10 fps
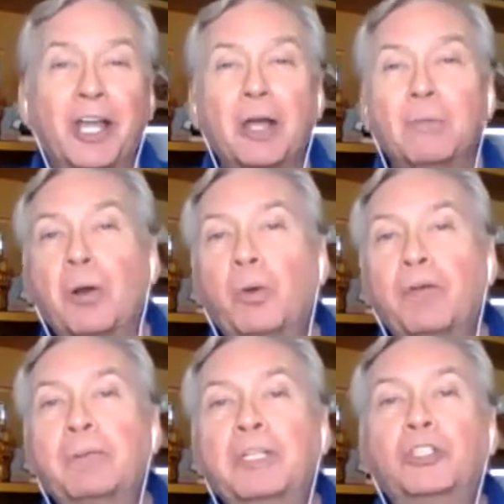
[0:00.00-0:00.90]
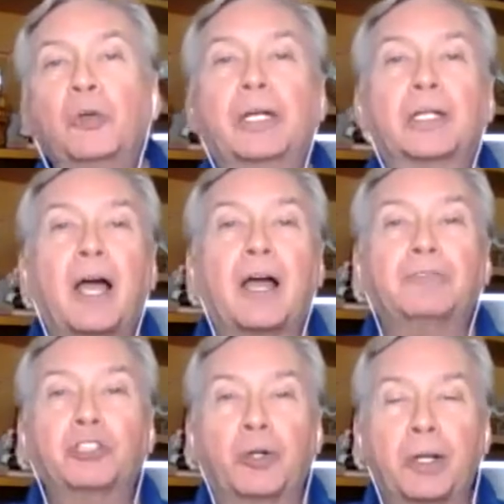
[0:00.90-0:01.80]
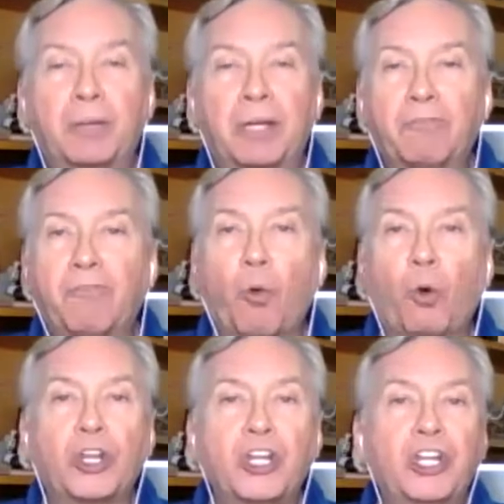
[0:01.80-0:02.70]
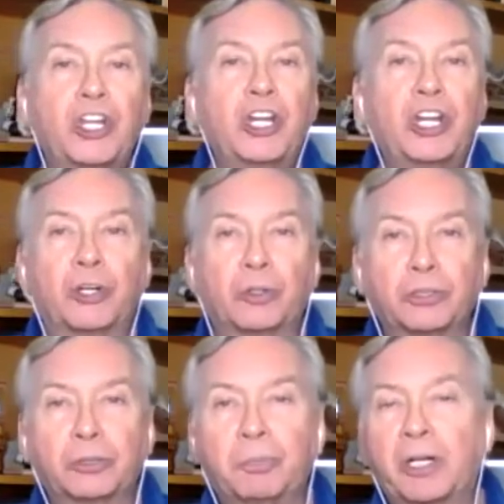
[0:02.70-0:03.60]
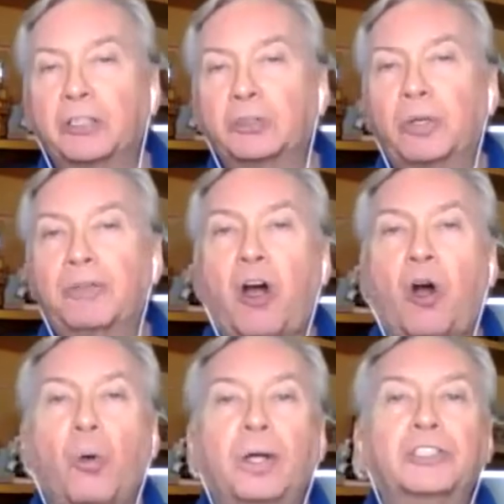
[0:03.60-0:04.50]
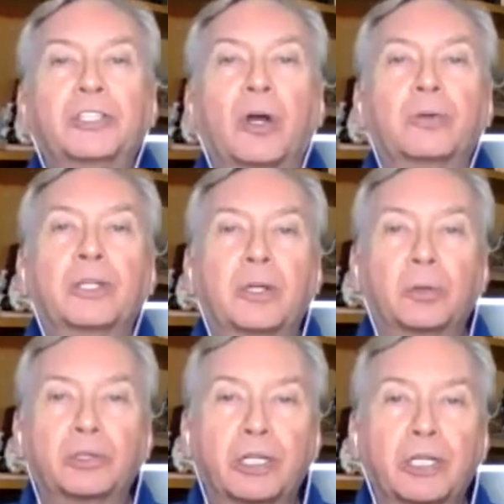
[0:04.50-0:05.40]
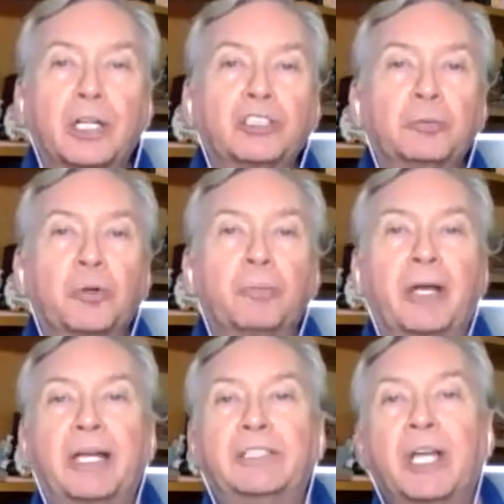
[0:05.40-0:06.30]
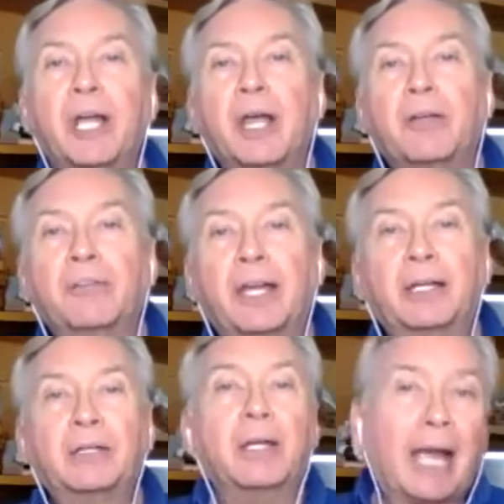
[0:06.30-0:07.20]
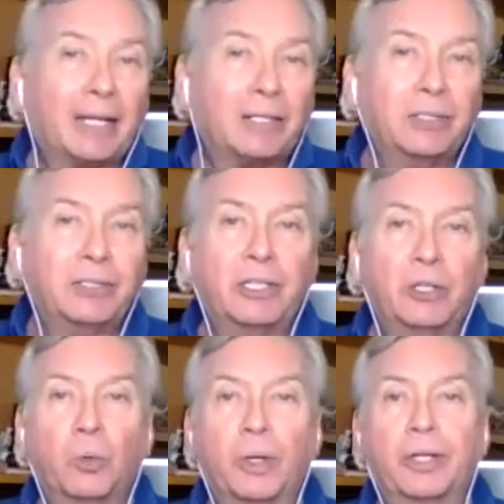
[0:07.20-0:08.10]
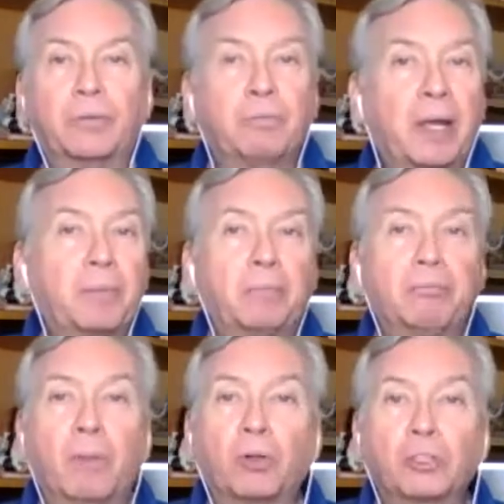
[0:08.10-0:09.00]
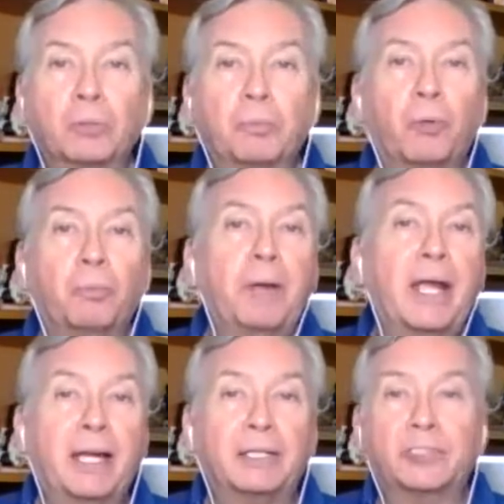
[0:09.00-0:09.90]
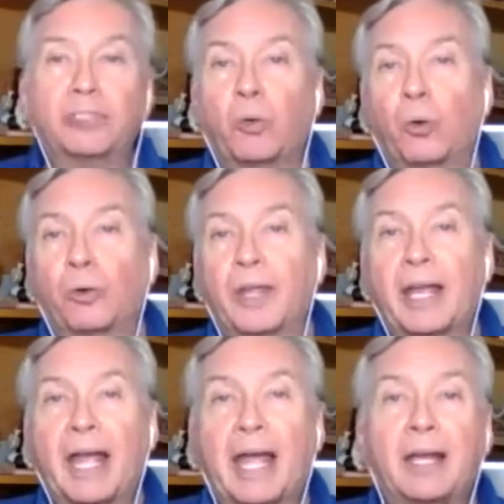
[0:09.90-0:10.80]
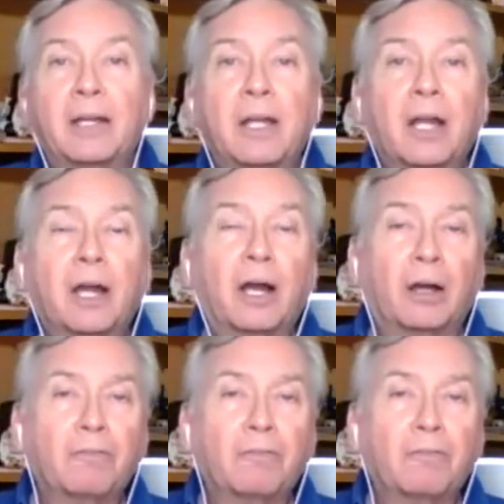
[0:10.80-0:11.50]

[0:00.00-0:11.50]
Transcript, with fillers: But we've been doing live streaming for years because we've always known that there was a customer base that had to deal with maybe multiple pets, or they had uh,